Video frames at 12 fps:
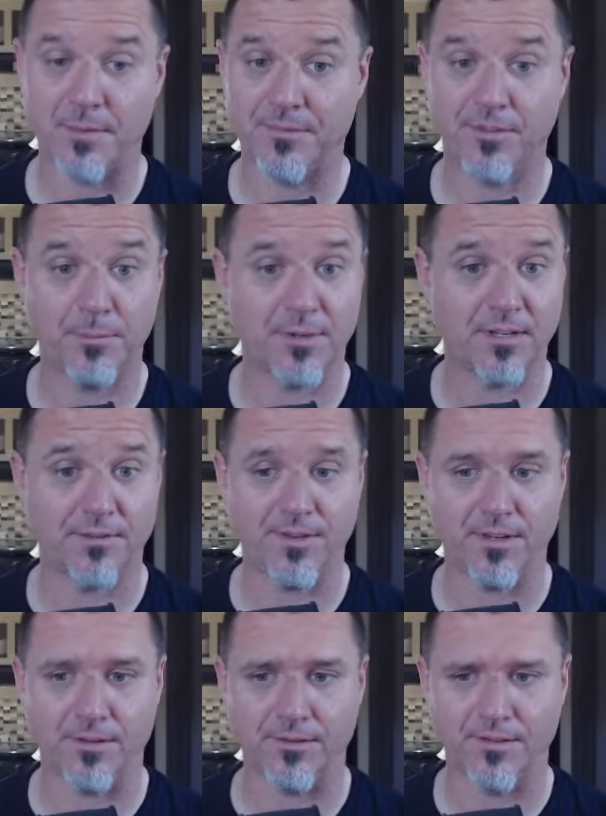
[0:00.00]
I'm super
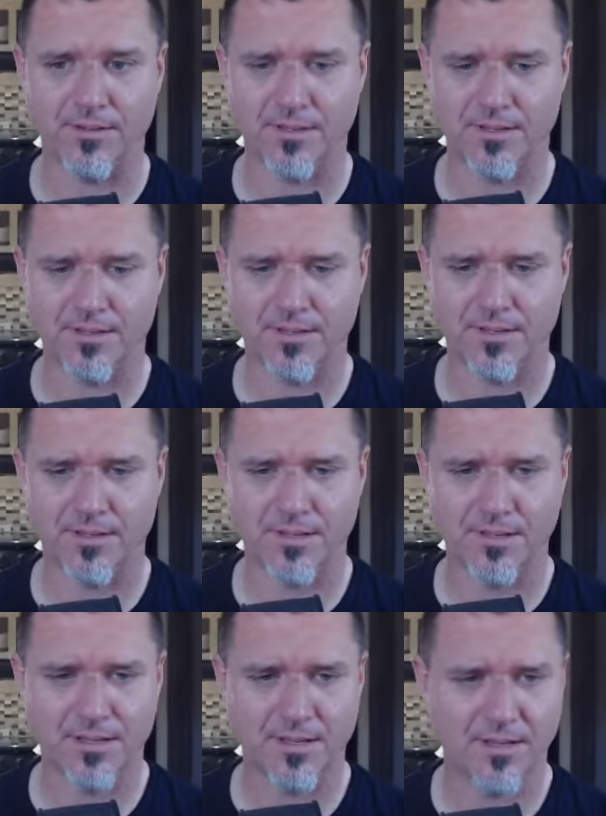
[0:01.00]
confused.
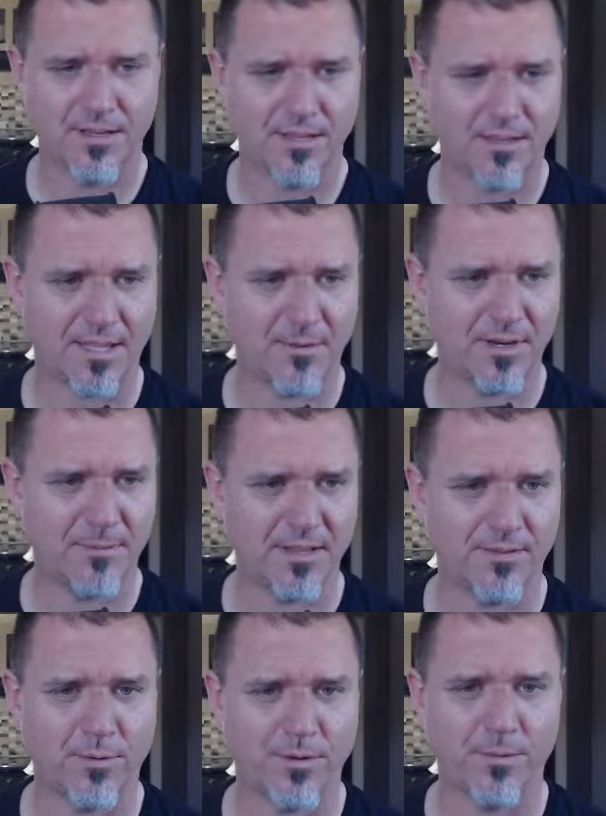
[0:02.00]
That would have been
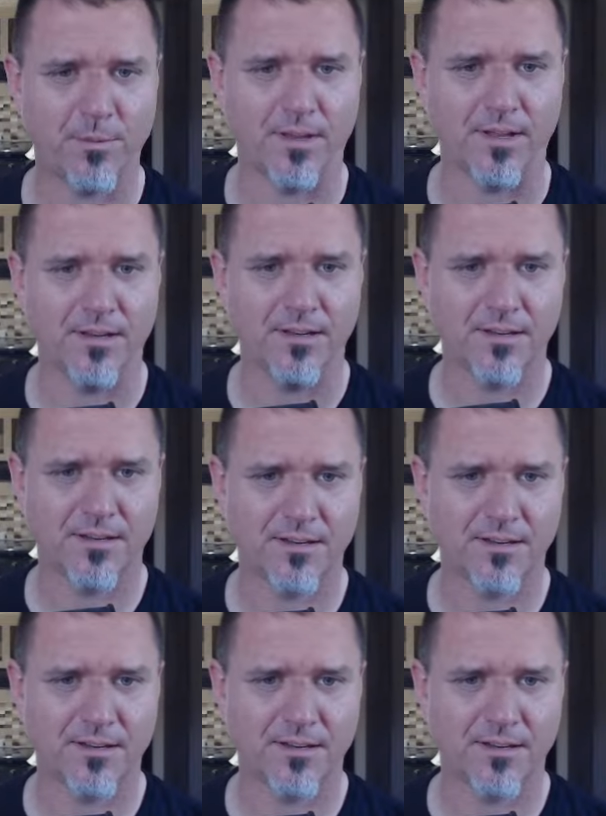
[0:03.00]
the fourth one.